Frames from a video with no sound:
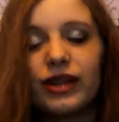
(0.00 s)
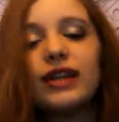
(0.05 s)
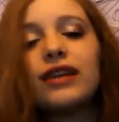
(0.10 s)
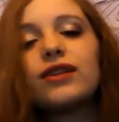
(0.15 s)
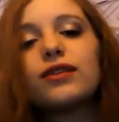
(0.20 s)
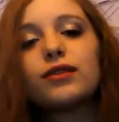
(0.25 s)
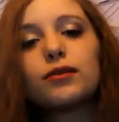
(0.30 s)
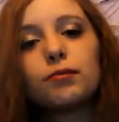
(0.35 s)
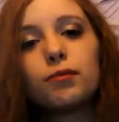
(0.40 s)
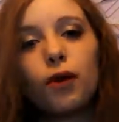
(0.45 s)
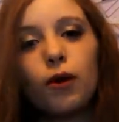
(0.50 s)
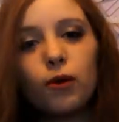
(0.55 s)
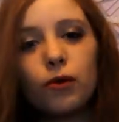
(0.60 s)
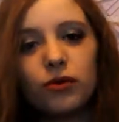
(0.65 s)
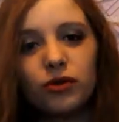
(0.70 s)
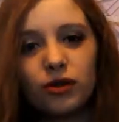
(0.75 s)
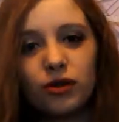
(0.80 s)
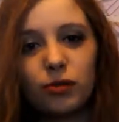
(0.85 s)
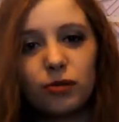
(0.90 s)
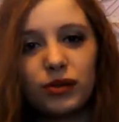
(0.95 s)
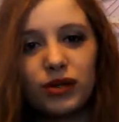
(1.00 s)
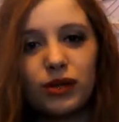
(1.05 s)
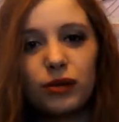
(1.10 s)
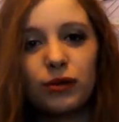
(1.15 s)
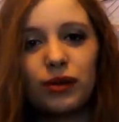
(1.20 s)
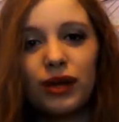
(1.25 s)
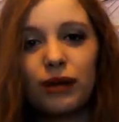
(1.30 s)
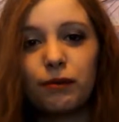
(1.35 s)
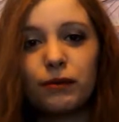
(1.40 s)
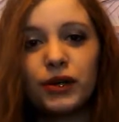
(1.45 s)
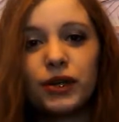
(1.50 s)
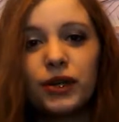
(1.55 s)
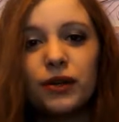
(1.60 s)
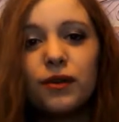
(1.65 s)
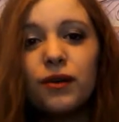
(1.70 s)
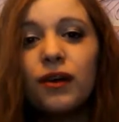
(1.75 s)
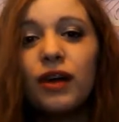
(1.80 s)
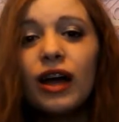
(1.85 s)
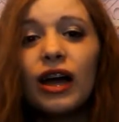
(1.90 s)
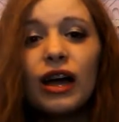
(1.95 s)
He's supposed to be doing that. Where
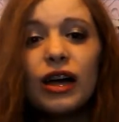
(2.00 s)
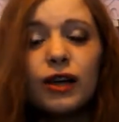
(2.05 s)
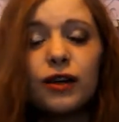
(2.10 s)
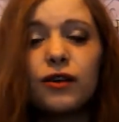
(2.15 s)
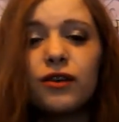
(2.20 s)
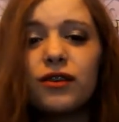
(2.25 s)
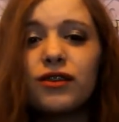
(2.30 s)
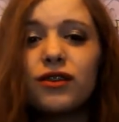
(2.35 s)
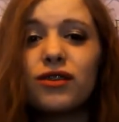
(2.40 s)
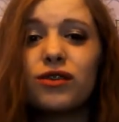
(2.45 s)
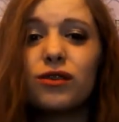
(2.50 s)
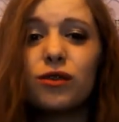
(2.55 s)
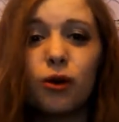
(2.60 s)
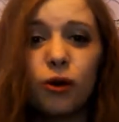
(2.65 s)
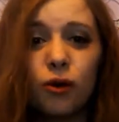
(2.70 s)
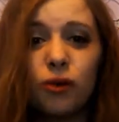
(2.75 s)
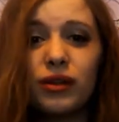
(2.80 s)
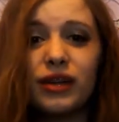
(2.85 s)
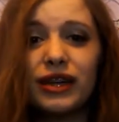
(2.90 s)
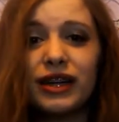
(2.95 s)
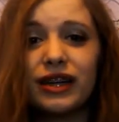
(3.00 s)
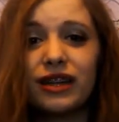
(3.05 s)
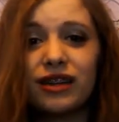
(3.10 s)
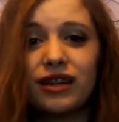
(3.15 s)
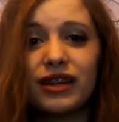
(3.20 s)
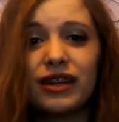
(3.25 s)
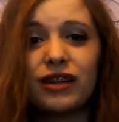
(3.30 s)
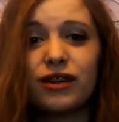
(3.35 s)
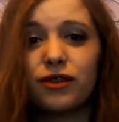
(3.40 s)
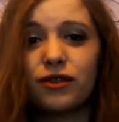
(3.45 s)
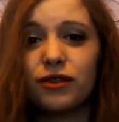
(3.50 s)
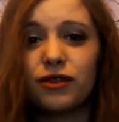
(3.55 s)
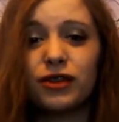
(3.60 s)
yours is totally illegal.